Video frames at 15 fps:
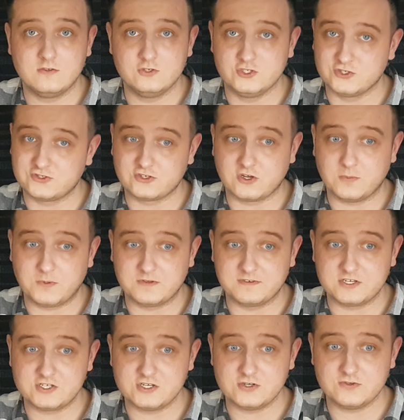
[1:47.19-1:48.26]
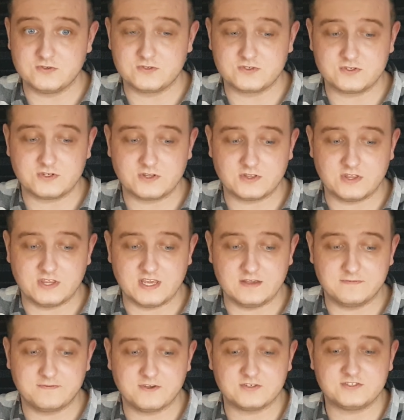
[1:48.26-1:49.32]
Just a couple of issues. The
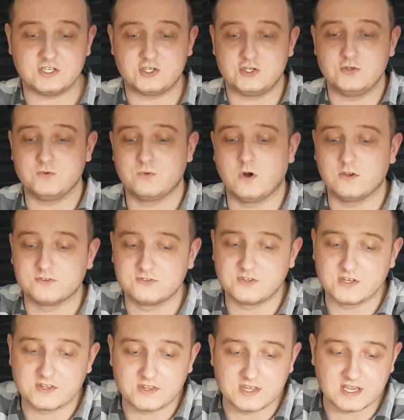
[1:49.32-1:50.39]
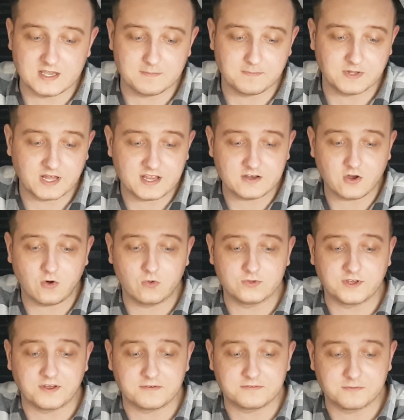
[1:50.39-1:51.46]
first issue was that the blade
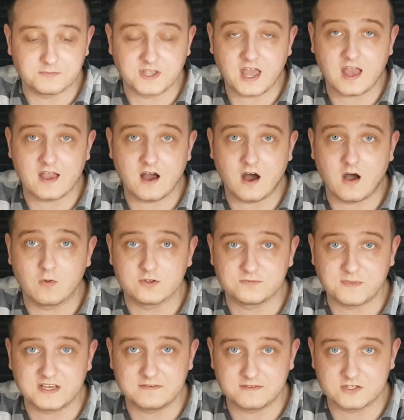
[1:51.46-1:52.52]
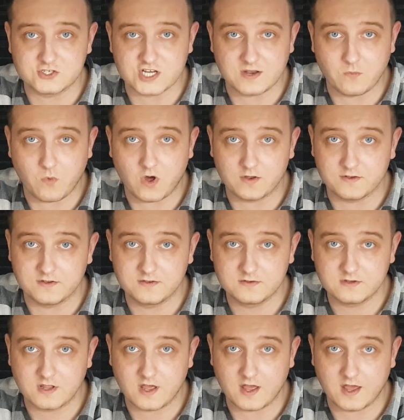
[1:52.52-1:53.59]
holder from KR was made for the Gen 1
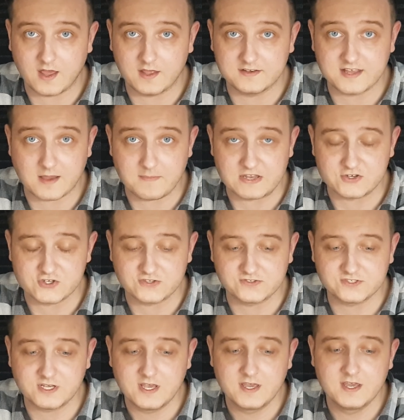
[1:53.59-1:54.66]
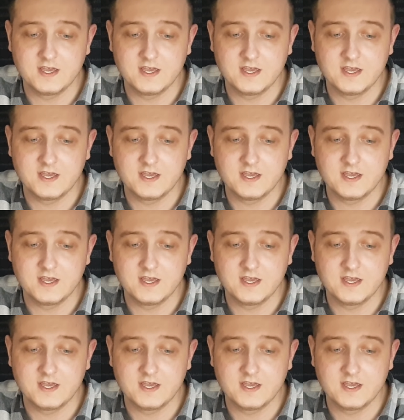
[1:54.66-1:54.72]
dimensions.